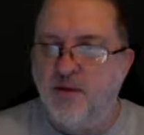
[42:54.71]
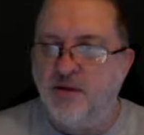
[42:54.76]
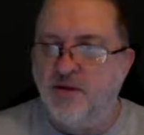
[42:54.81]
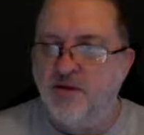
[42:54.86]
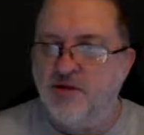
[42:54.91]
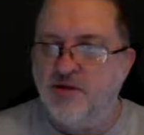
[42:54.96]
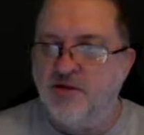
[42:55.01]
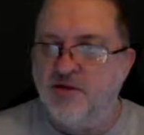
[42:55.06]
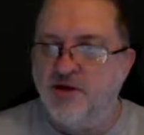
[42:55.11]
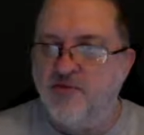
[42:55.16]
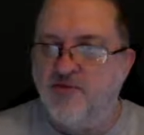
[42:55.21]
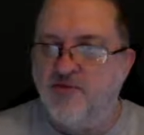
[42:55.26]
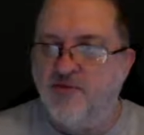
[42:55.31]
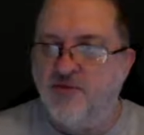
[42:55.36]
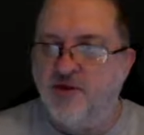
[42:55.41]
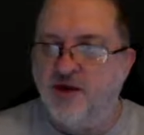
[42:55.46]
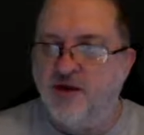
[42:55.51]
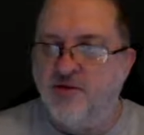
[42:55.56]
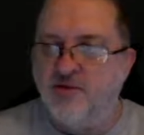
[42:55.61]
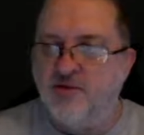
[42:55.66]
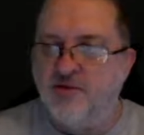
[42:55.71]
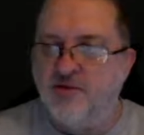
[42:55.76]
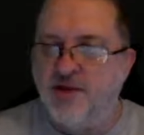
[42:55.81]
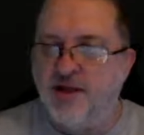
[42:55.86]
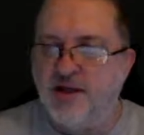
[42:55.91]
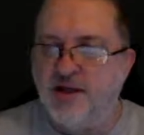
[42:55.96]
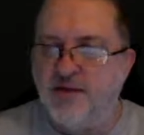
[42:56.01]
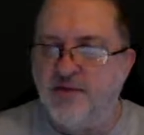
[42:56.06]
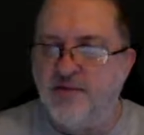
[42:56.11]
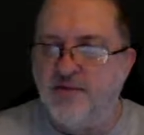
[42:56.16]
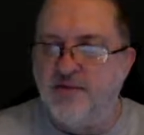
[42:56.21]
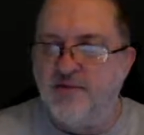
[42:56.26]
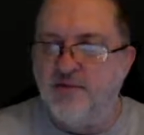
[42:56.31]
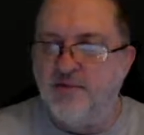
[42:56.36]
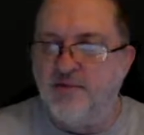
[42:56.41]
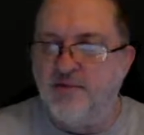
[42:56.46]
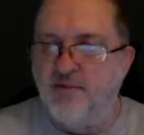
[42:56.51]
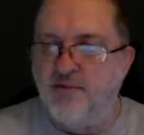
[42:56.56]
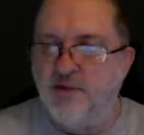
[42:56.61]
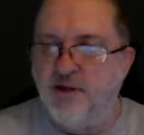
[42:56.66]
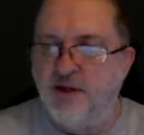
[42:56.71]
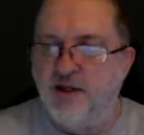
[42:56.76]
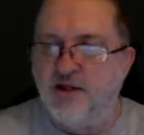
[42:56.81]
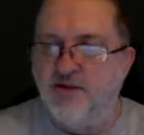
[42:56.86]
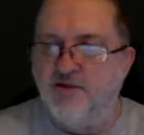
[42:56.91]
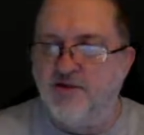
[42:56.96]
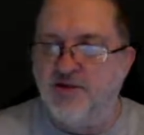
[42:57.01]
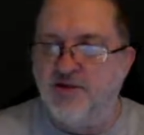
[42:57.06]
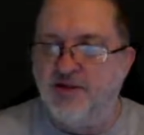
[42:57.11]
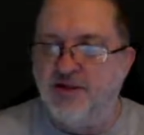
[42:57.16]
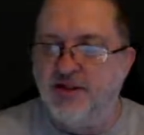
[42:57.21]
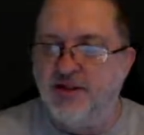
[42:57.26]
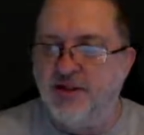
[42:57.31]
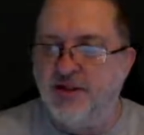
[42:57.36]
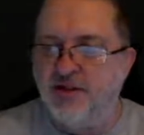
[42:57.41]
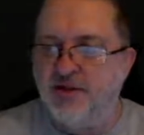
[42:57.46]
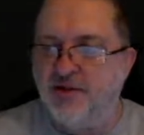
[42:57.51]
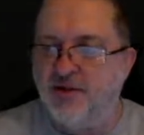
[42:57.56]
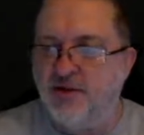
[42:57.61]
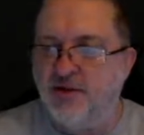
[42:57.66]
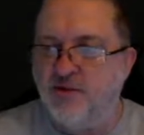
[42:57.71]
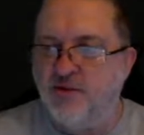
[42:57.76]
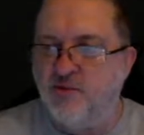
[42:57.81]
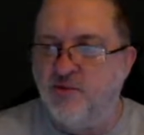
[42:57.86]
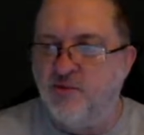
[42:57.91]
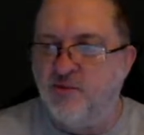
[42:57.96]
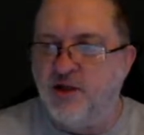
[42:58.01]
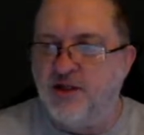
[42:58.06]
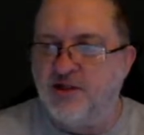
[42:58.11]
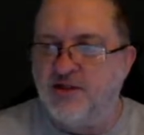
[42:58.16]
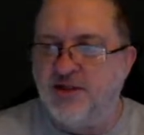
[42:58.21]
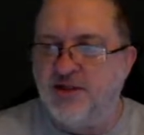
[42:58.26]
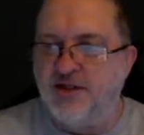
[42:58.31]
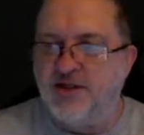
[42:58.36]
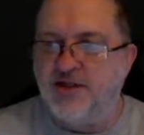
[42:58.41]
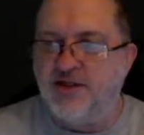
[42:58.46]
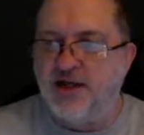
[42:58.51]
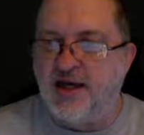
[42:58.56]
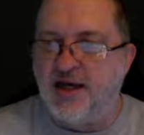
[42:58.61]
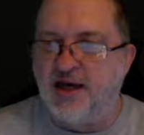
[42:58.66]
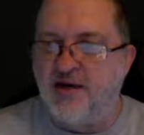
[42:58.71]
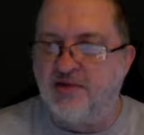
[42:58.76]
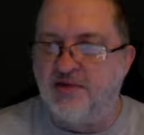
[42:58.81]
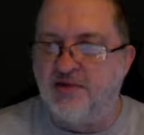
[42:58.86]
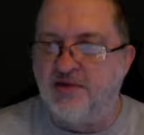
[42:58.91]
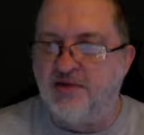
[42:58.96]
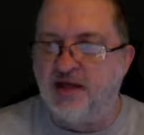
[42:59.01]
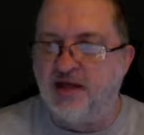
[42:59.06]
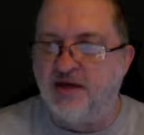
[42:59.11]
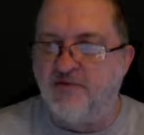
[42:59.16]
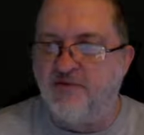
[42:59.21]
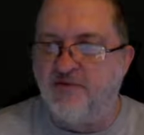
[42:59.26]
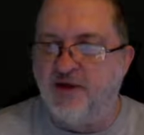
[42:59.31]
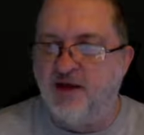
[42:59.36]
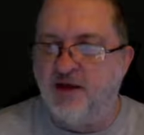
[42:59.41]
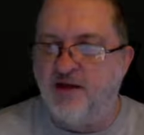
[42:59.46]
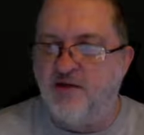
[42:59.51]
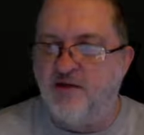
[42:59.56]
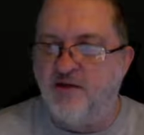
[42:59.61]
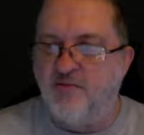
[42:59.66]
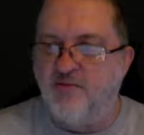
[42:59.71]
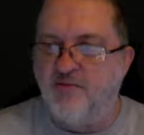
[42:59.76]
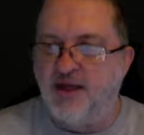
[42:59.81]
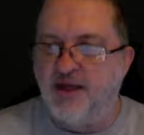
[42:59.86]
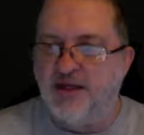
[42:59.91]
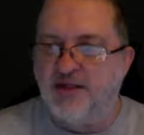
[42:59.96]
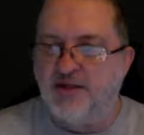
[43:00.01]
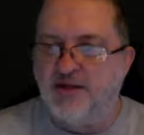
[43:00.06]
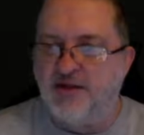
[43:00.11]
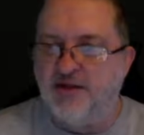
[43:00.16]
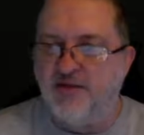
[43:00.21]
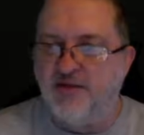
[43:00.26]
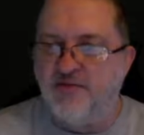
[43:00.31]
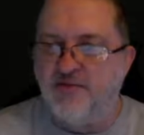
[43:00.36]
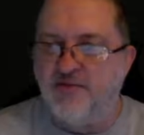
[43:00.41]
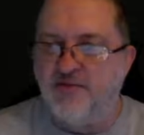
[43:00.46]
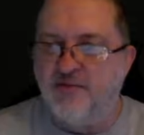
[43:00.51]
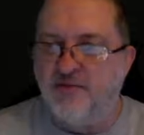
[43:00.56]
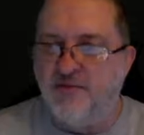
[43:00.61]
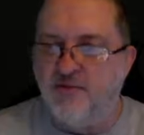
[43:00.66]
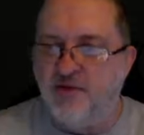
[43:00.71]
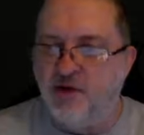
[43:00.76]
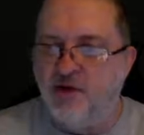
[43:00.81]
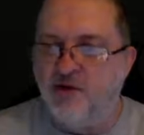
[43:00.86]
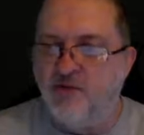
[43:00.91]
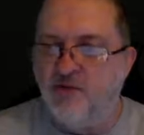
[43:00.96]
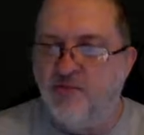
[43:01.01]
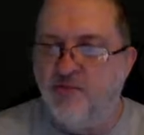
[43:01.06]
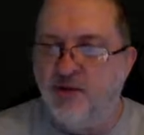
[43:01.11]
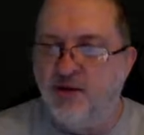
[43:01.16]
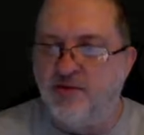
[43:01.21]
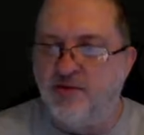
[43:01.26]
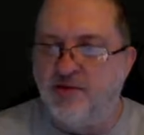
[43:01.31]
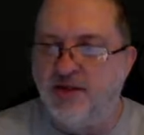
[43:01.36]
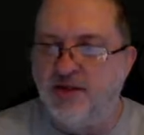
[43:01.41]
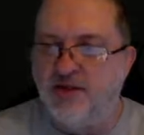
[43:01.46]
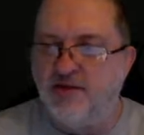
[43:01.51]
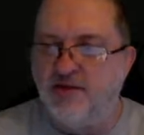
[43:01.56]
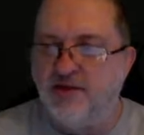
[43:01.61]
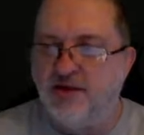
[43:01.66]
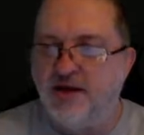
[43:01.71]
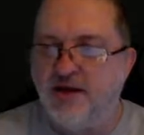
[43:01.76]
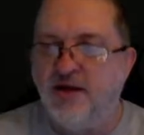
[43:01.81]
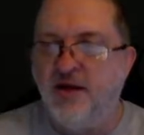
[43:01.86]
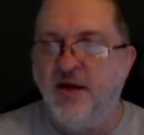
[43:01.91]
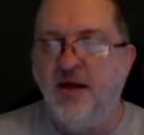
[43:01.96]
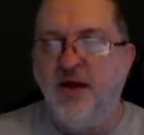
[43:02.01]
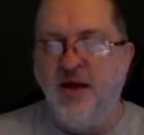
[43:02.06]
So for those that loves the rustic style and stuff, got a little mix of new built into that.